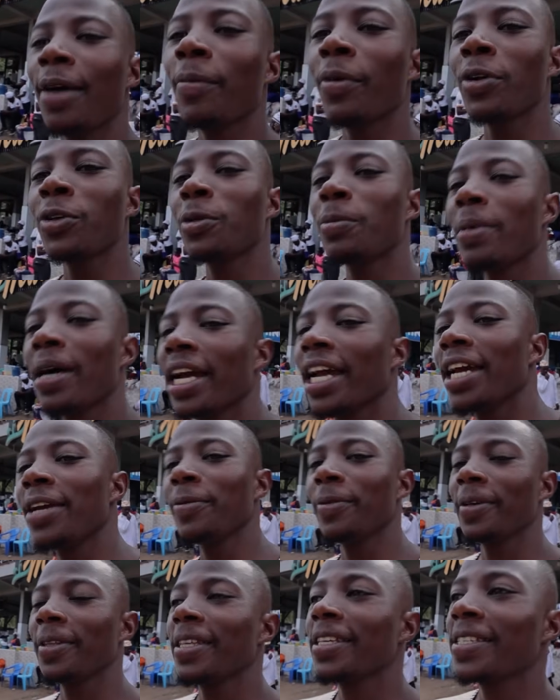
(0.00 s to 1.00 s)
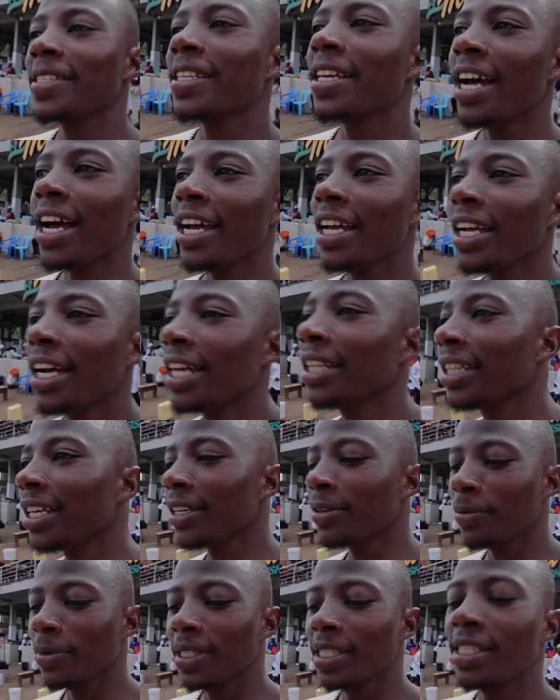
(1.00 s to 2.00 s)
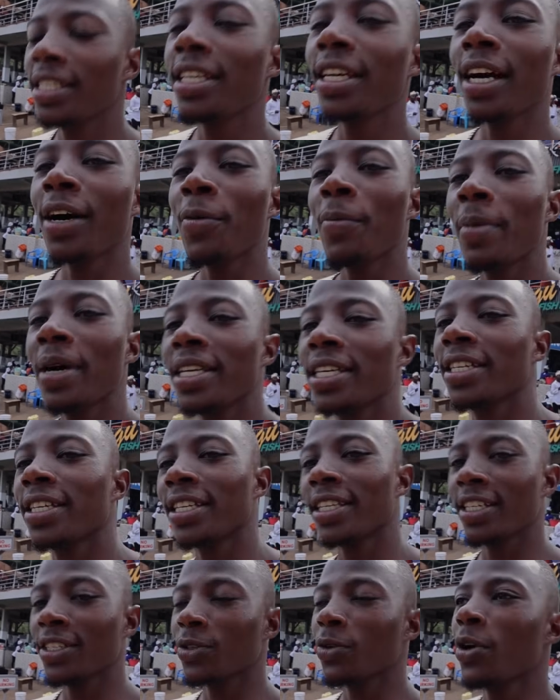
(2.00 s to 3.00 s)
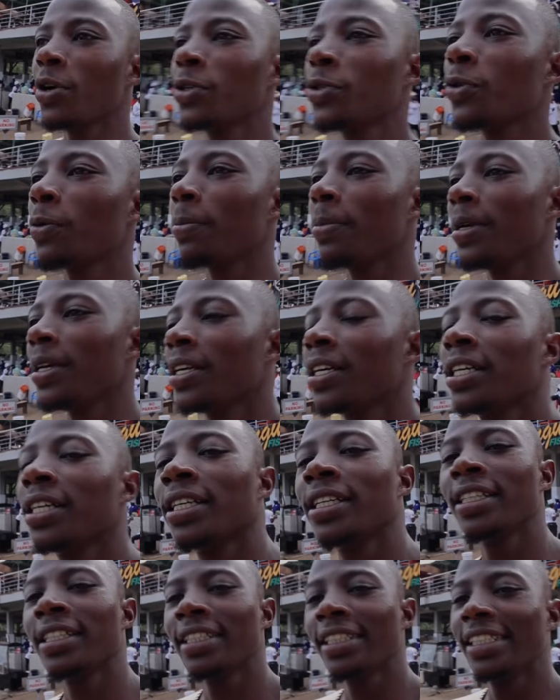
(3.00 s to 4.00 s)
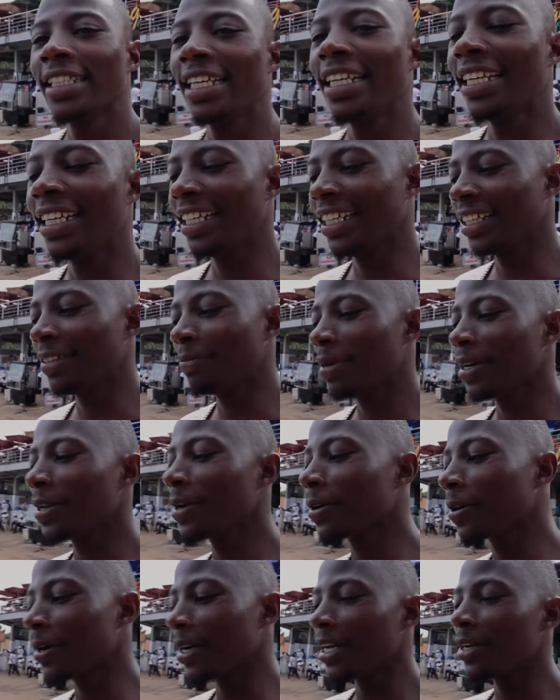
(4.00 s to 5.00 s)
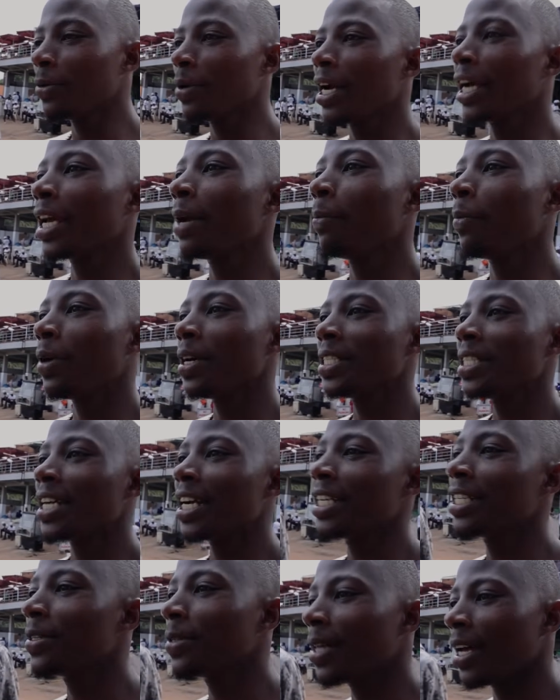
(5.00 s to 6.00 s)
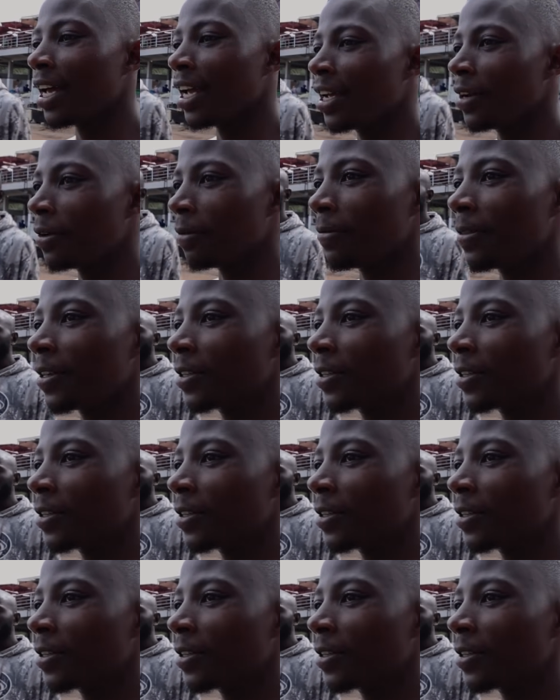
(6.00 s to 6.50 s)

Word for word: going to bargain with this guy, and then we see how much it is going to be. But don't go anywhere. Keep watching until the end of